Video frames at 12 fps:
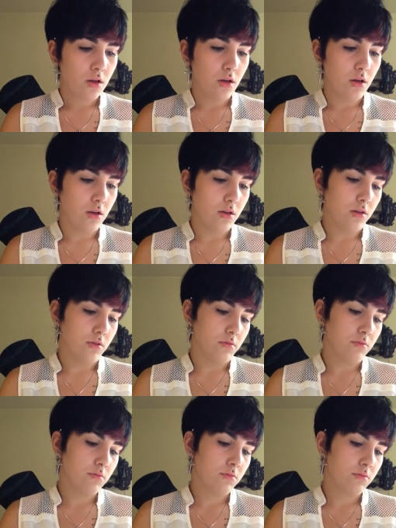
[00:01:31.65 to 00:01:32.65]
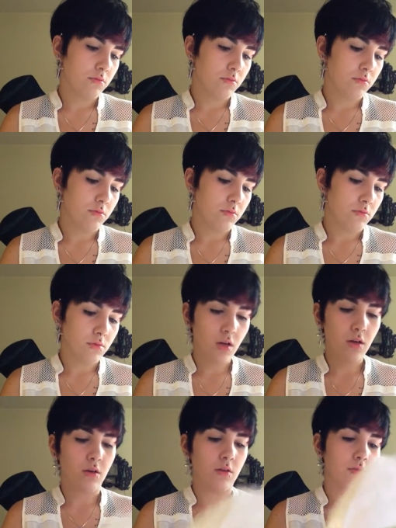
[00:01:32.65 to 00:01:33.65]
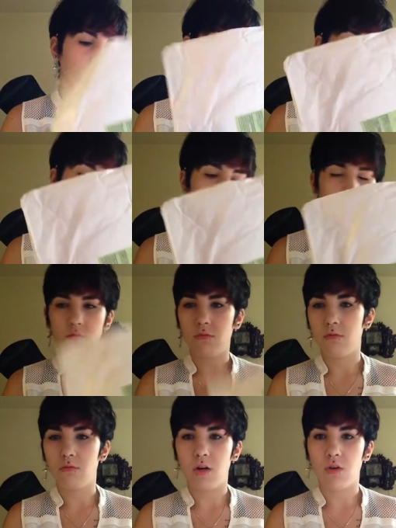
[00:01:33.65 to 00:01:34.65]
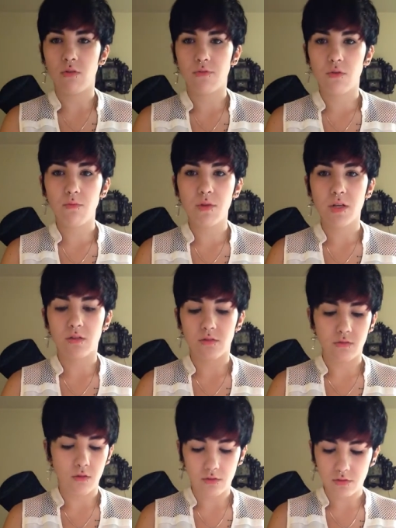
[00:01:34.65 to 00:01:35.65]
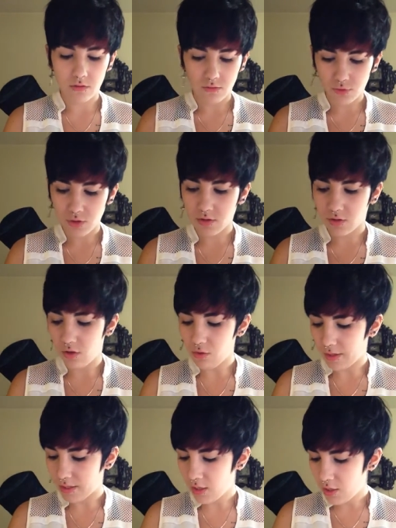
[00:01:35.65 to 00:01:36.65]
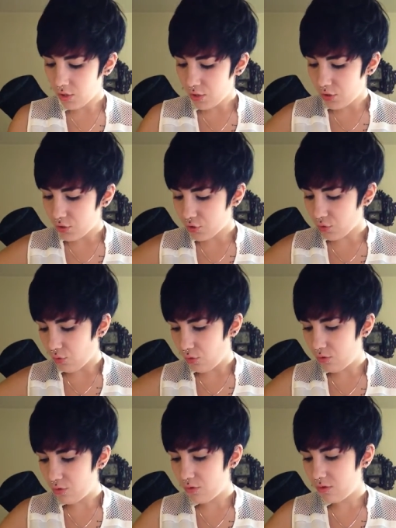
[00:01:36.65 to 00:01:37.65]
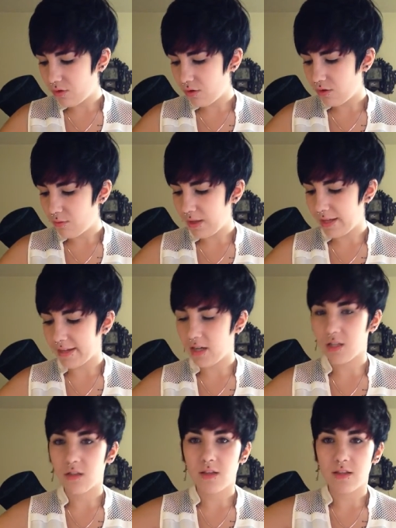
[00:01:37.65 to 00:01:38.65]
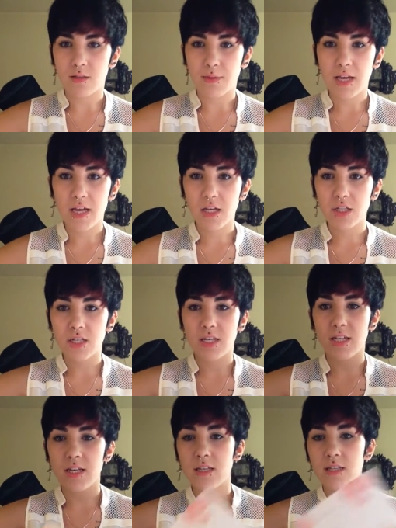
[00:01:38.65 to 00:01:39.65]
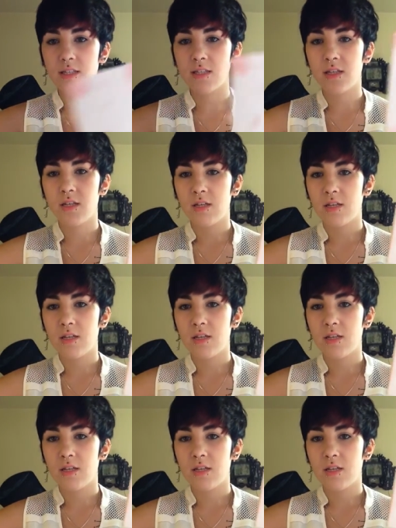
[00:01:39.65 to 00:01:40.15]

And yeah, I don't complain. Everything is alright. So what I got in this package is